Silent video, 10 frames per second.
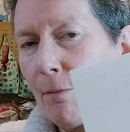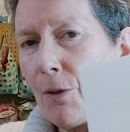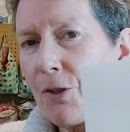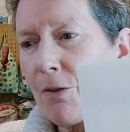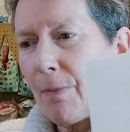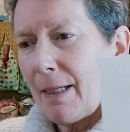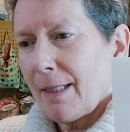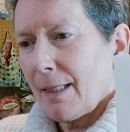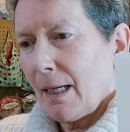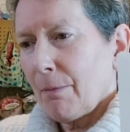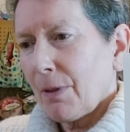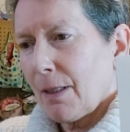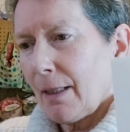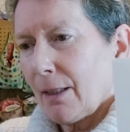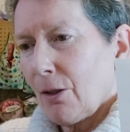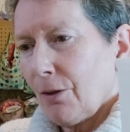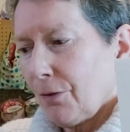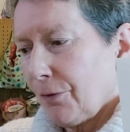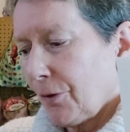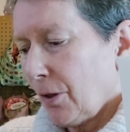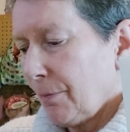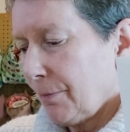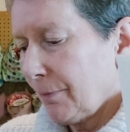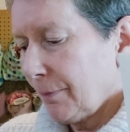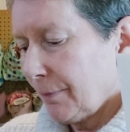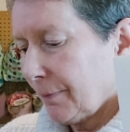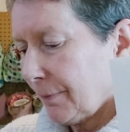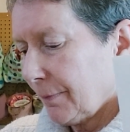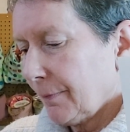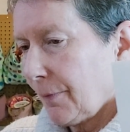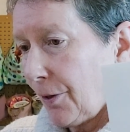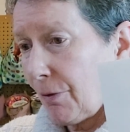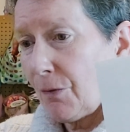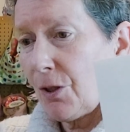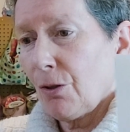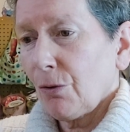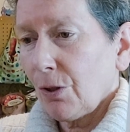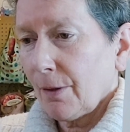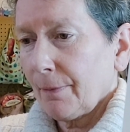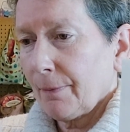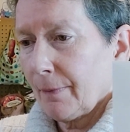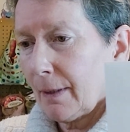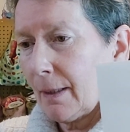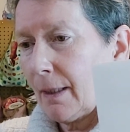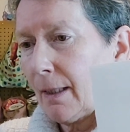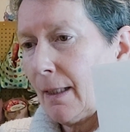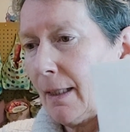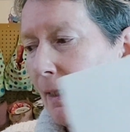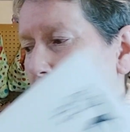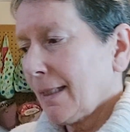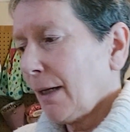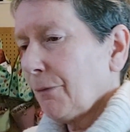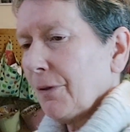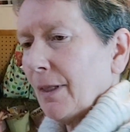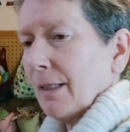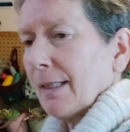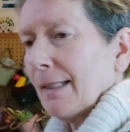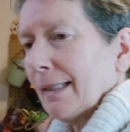Most of my stamps I got from thrift stores, except for this